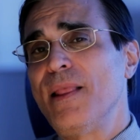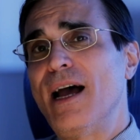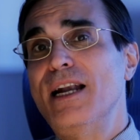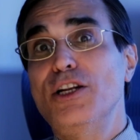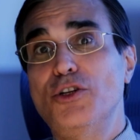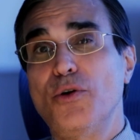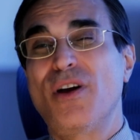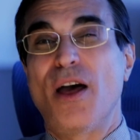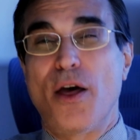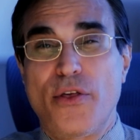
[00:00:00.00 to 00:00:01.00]
and it took
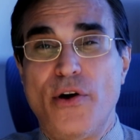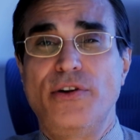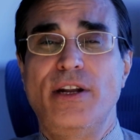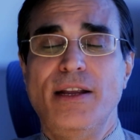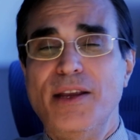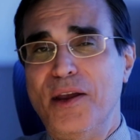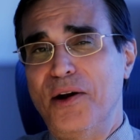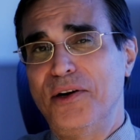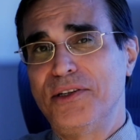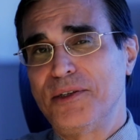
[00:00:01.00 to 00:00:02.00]
13
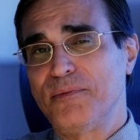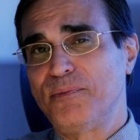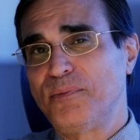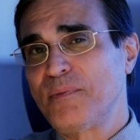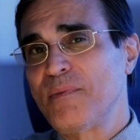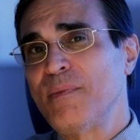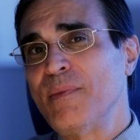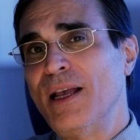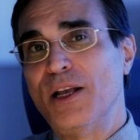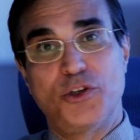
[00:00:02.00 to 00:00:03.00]
years.
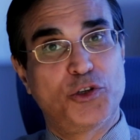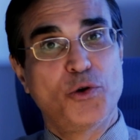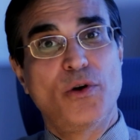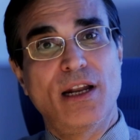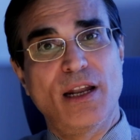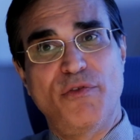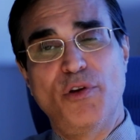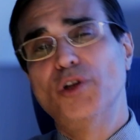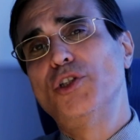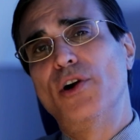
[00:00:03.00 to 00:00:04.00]
Soon in the
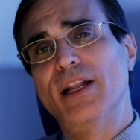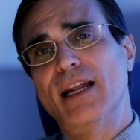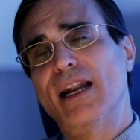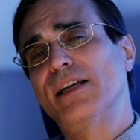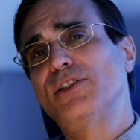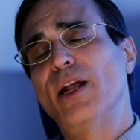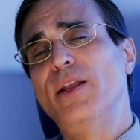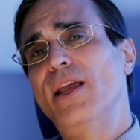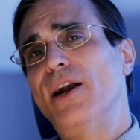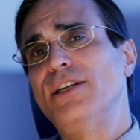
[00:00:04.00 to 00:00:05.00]
future, in the next 10
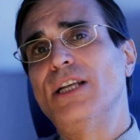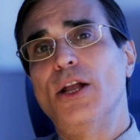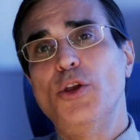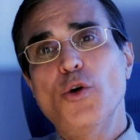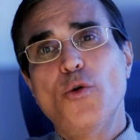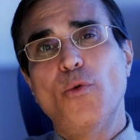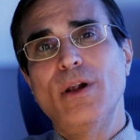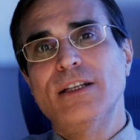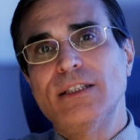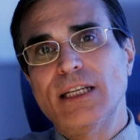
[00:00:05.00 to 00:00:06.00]
years, you
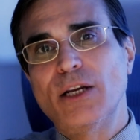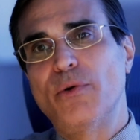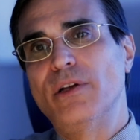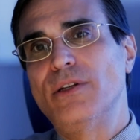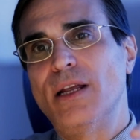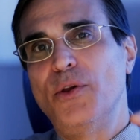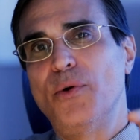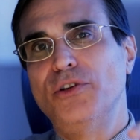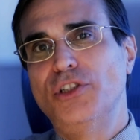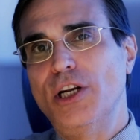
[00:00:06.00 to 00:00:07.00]
will sequence
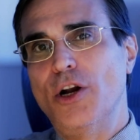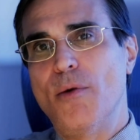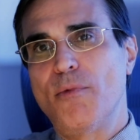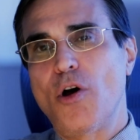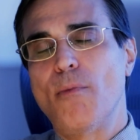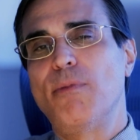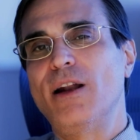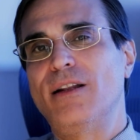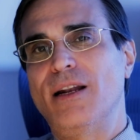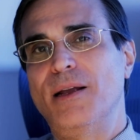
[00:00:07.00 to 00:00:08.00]
your genome
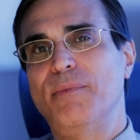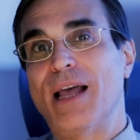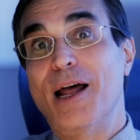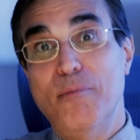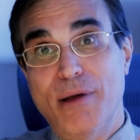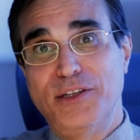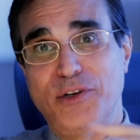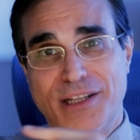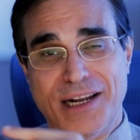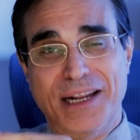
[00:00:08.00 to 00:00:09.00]
completely and
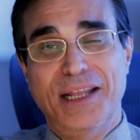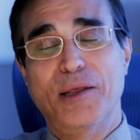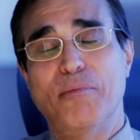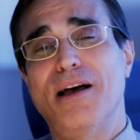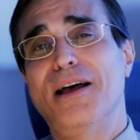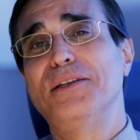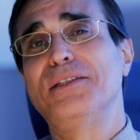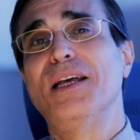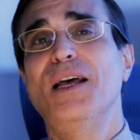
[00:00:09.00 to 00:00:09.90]
better than in the past